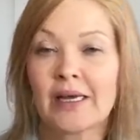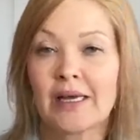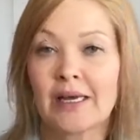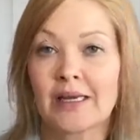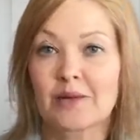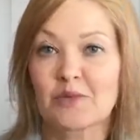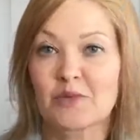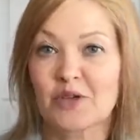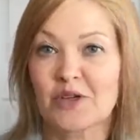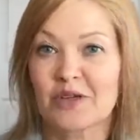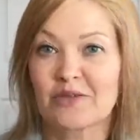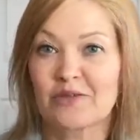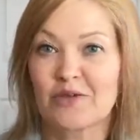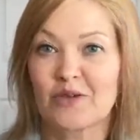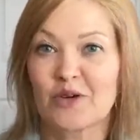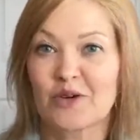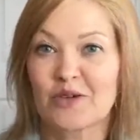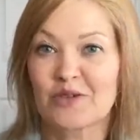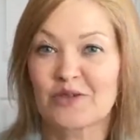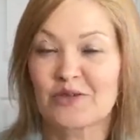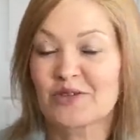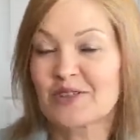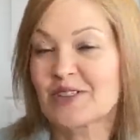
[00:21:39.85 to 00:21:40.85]
and I'm looking
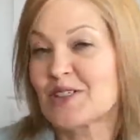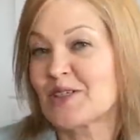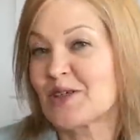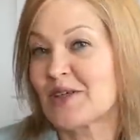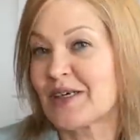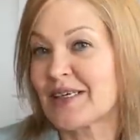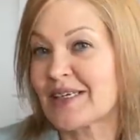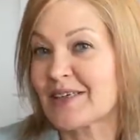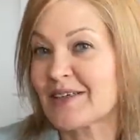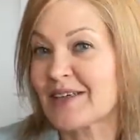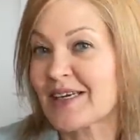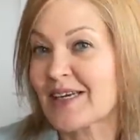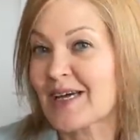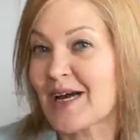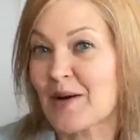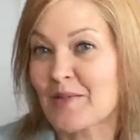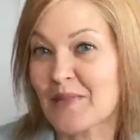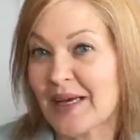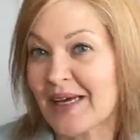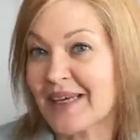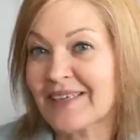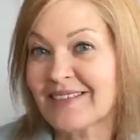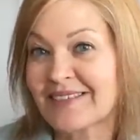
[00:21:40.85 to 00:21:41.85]
forward to it
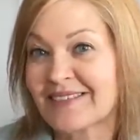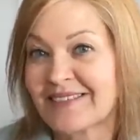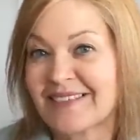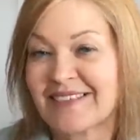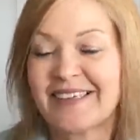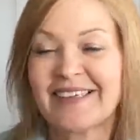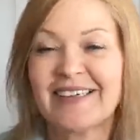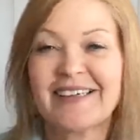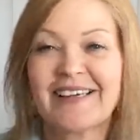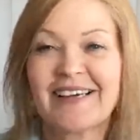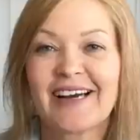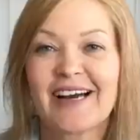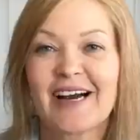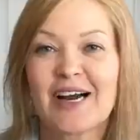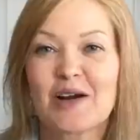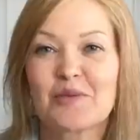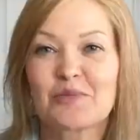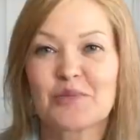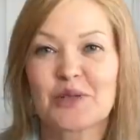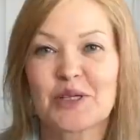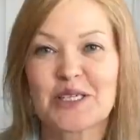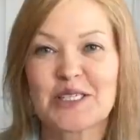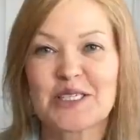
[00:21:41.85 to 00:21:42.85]
coming
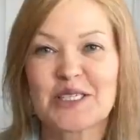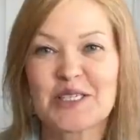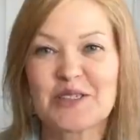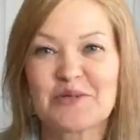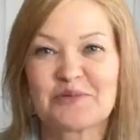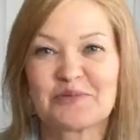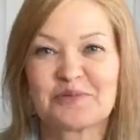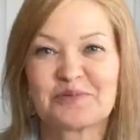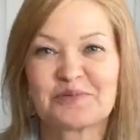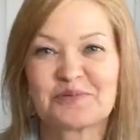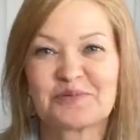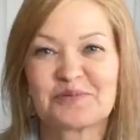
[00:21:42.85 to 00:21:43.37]
um, pretty soon.